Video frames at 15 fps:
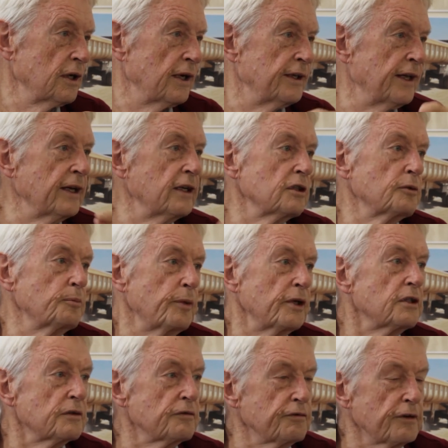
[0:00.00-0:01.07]
That is
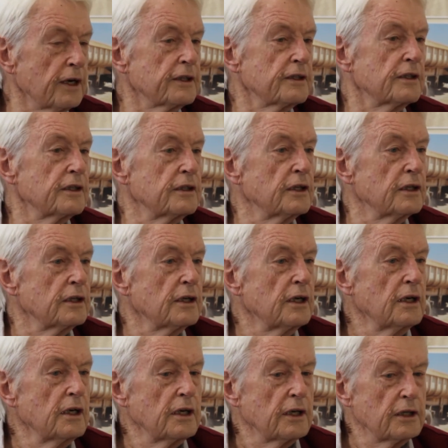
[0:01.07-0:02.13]
specified in
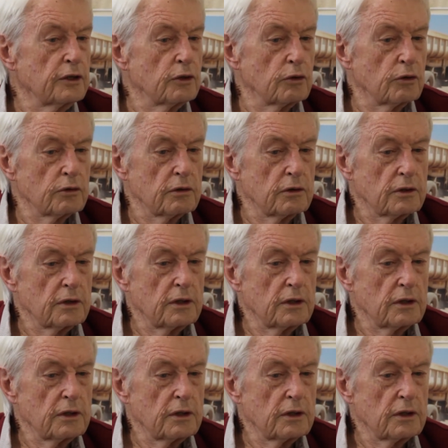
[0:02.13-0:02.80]
your